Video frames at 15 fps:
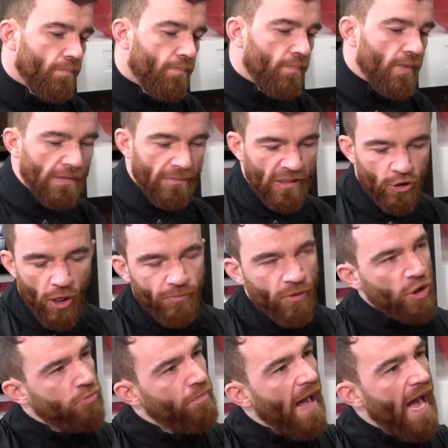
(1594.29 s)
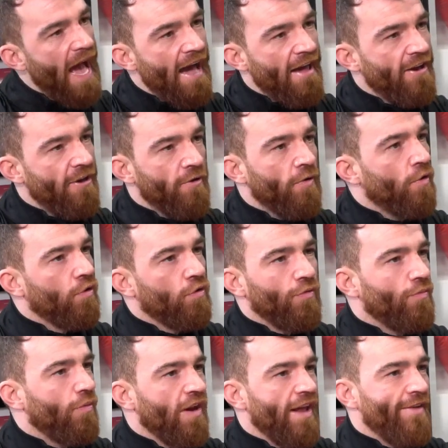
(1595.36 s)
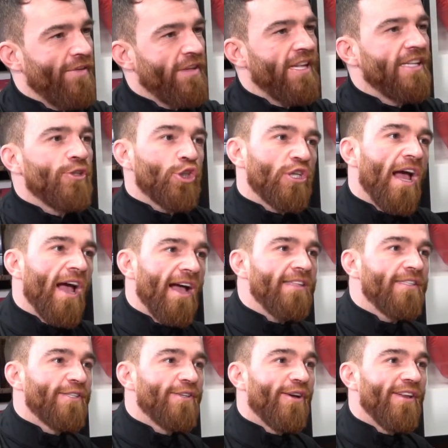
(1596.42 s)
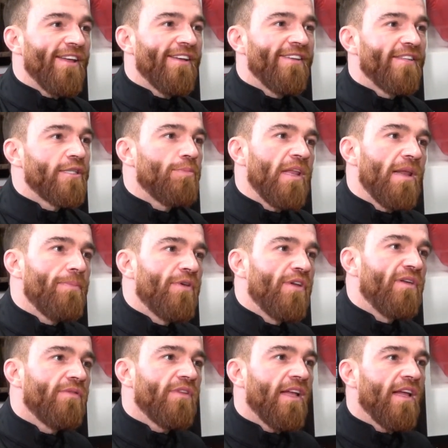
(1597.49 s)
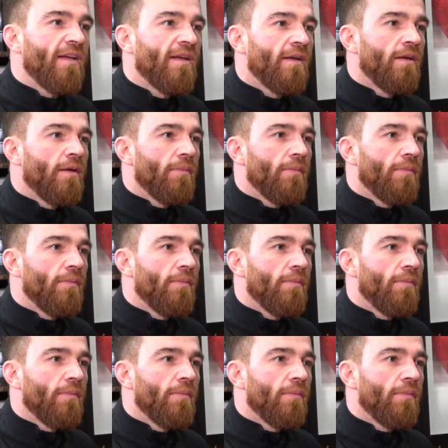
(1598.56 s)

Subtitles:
been dropped in sparring or whatever, then signed, you know, there's a bit of proof there.